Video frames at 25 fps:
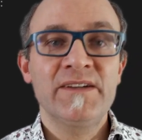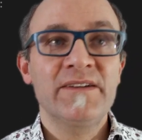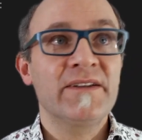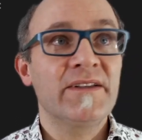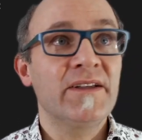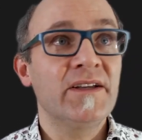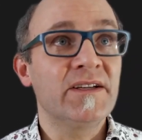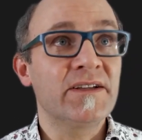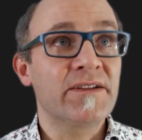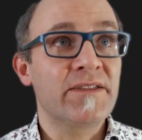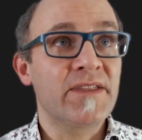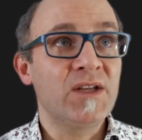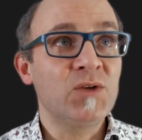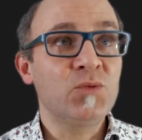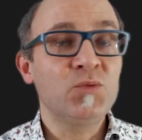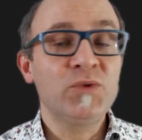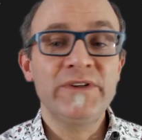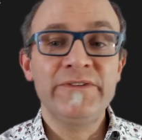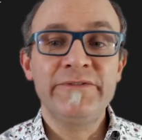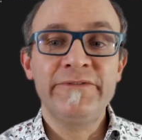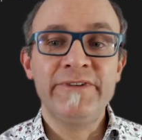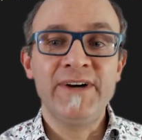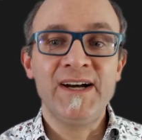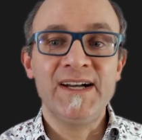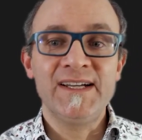then we
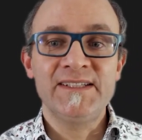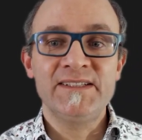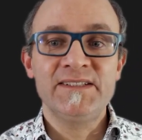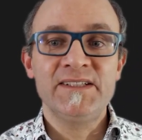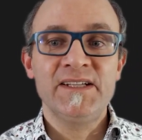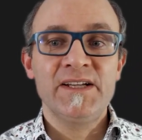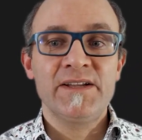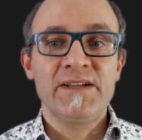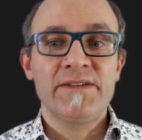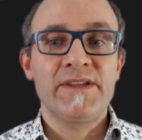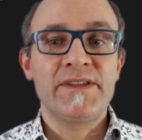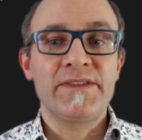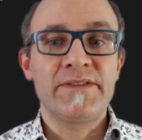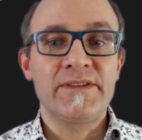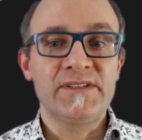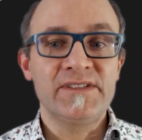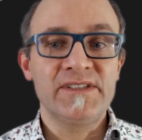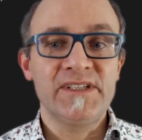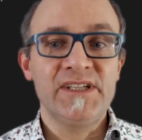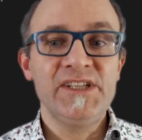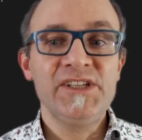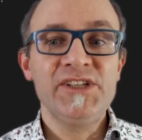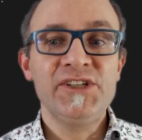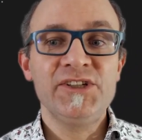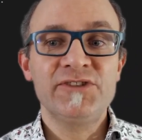find that this
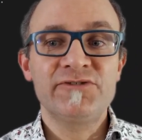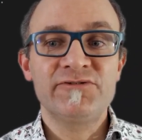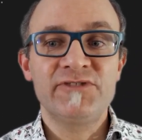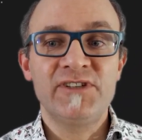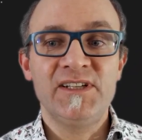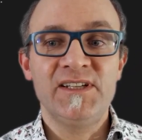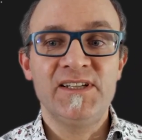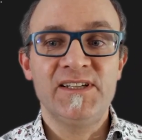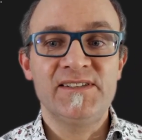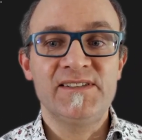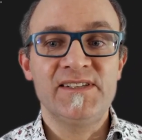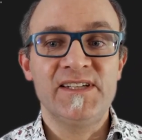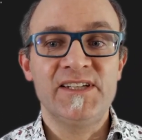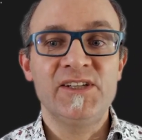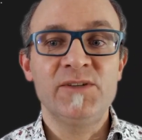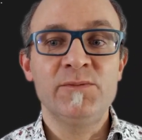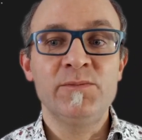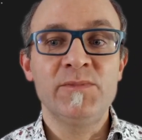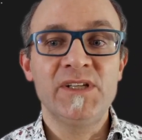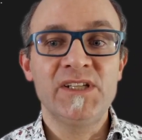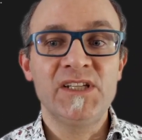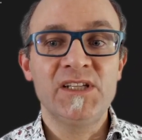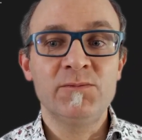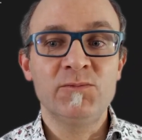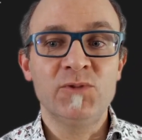integral is at a
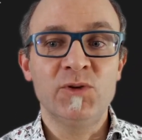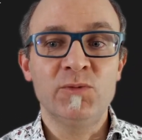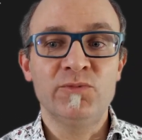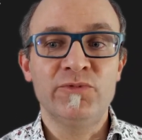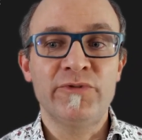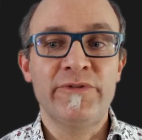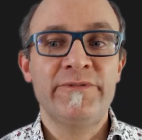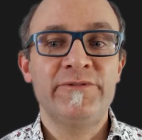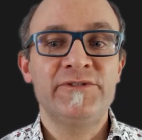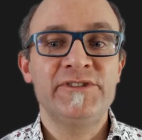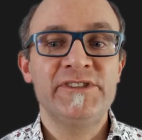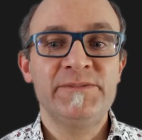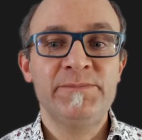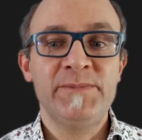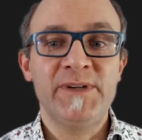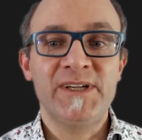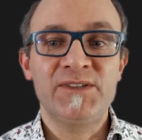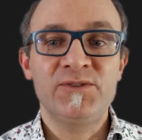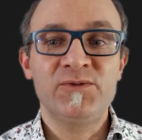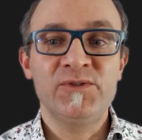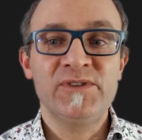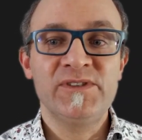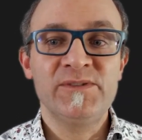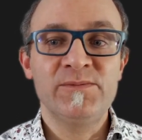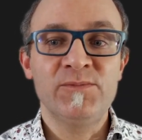minimum with
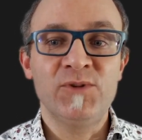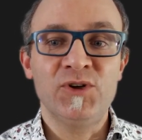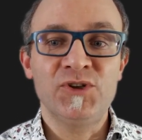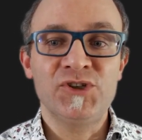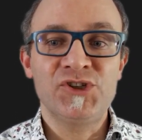respect to small